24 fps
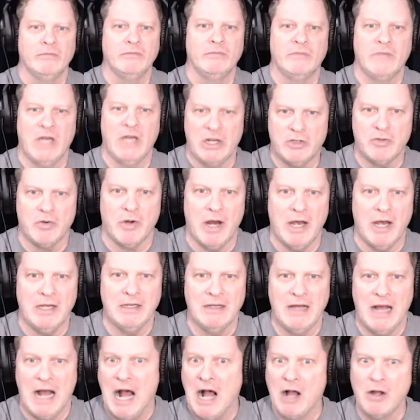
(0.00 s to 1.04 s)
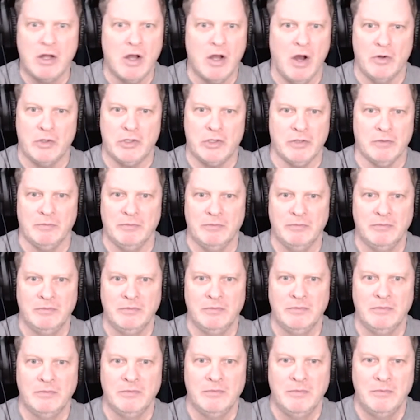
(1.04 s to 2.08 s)
That's right. I'll coach him.
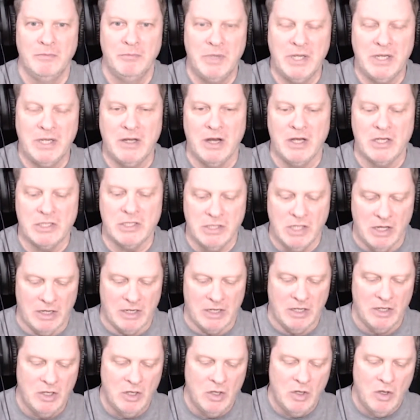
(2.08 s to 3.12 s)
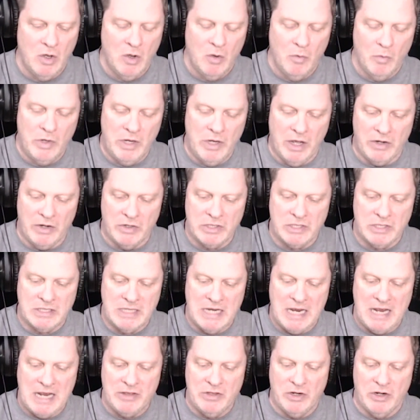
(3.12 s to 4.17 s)
Because look, we
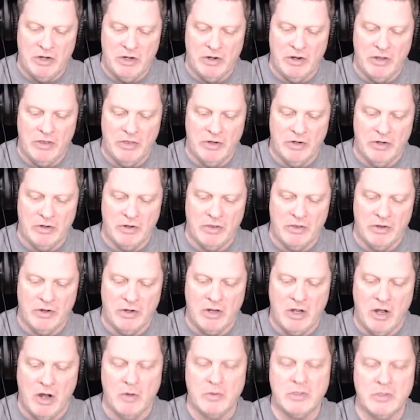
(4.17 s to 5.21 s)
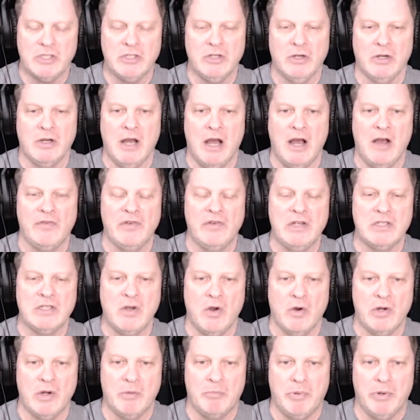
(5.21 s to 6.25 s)
understand their coach took off and he's
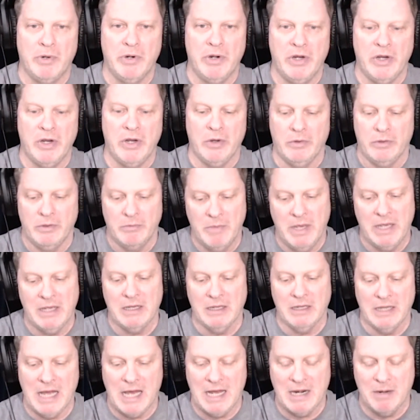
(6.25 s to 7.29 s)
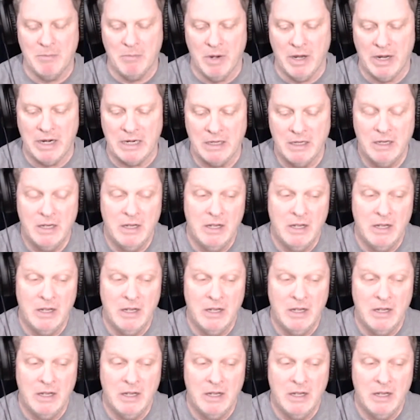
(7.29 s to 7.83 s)
going to Purdue, making a lot of money.